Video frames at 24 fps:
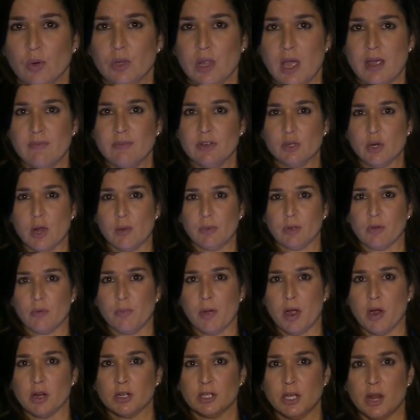We're live in Tropical
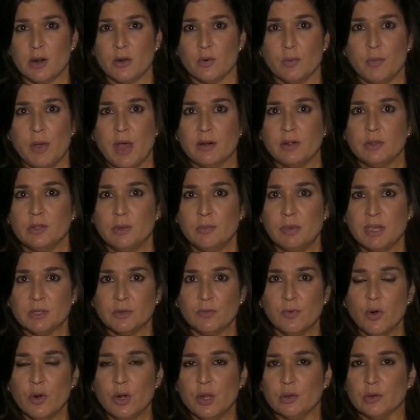Park. Donna Rapado, CBS
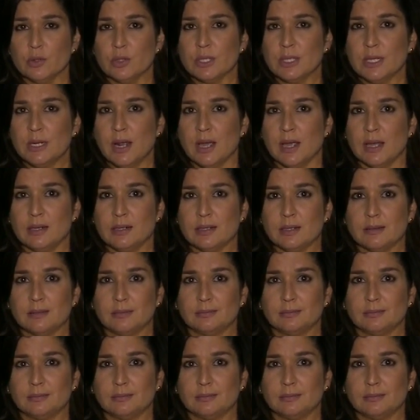4 News, tonight.